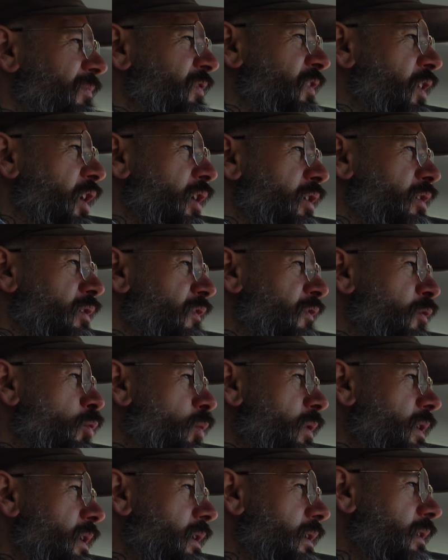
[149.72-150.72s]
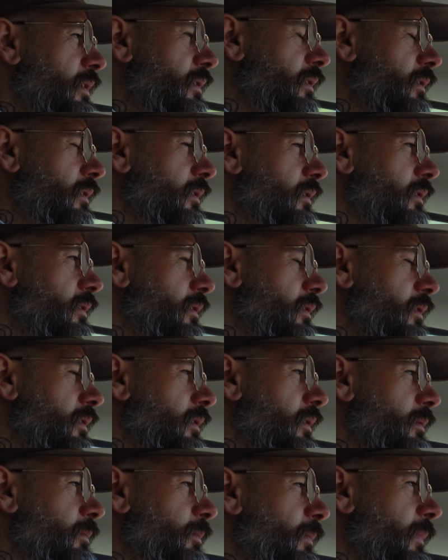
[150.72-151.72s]
30 or 40
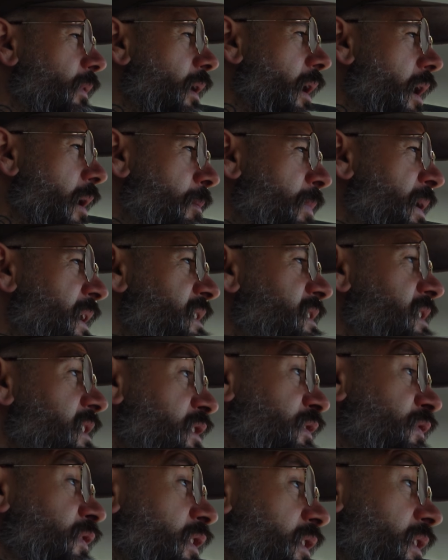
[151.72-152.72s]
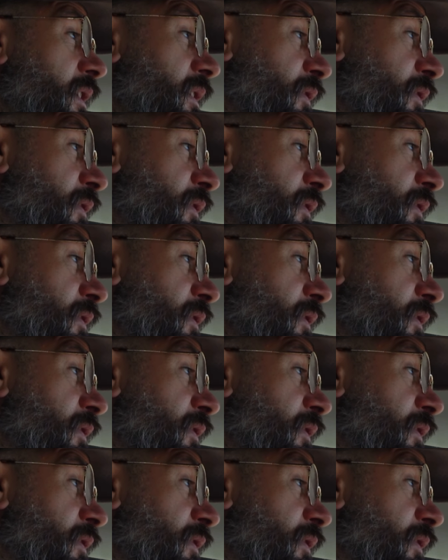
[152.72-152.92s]
uh, pieces for,